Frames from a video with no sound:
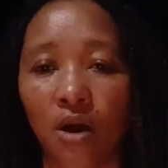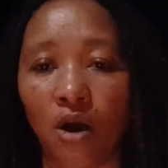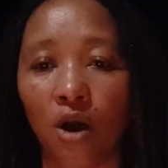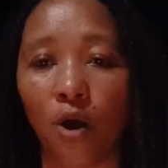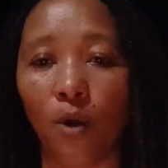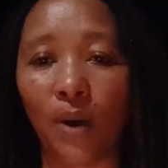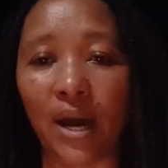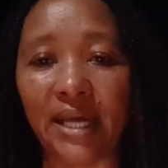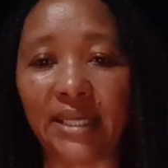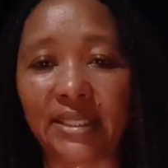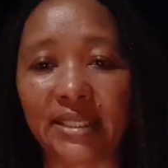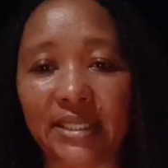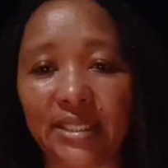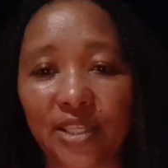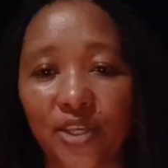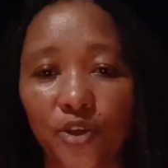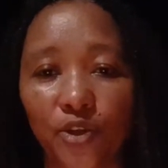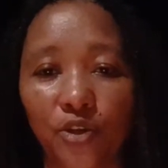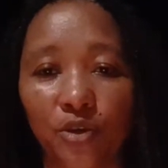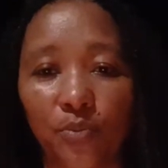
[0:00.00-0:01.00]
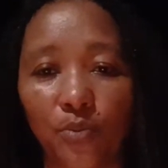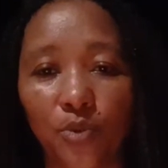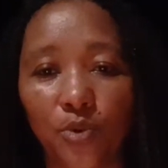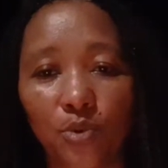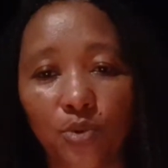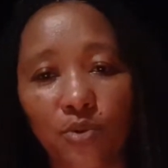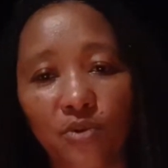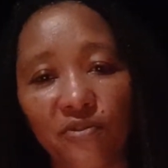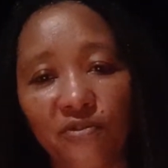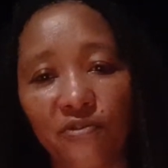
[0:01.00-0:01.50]
how I see you
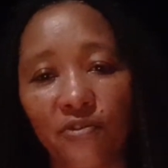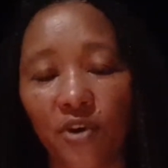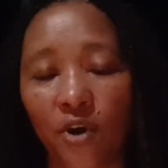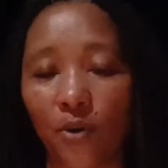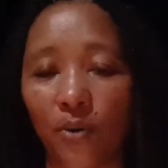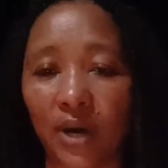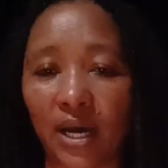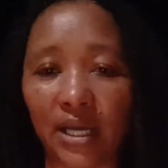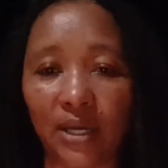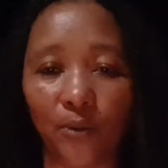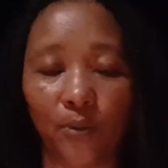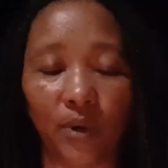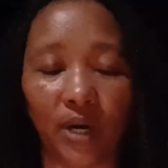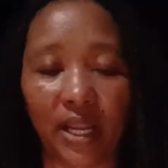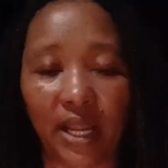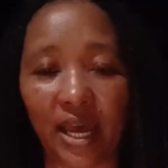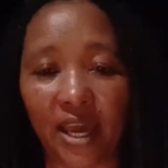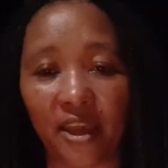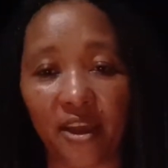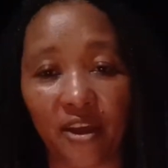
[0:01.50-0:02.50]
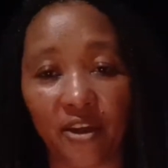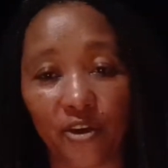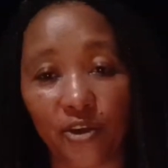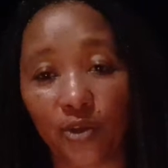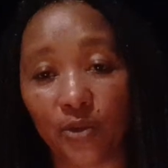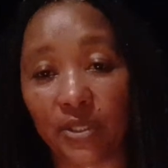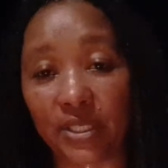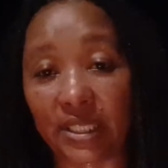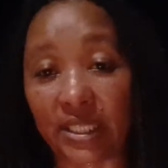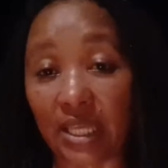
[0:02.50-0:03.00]
move, what I hear
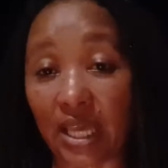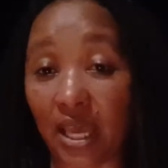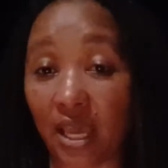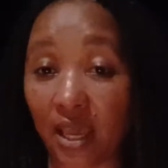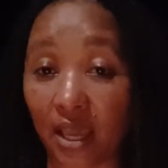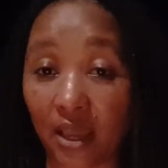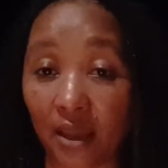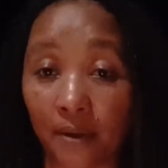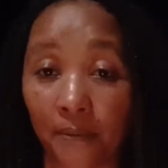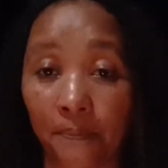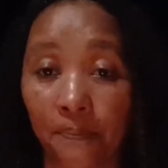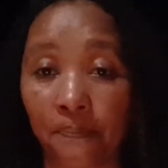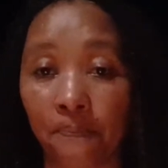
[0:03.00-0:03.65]
you say,